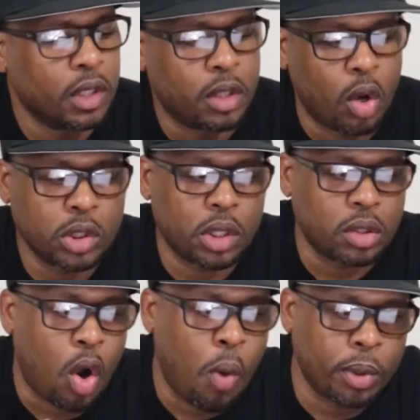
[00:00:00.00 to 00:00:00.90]

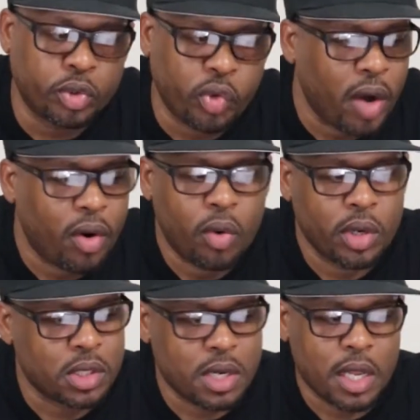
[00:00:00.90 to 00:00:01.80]
The Old Potrero
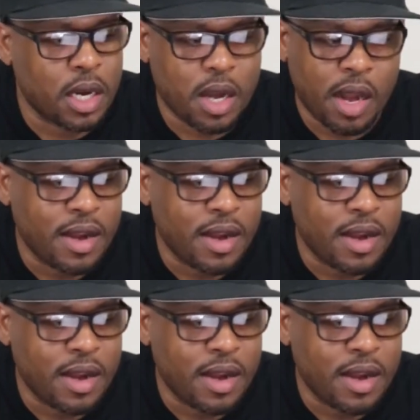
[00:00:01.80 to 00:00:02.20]
they're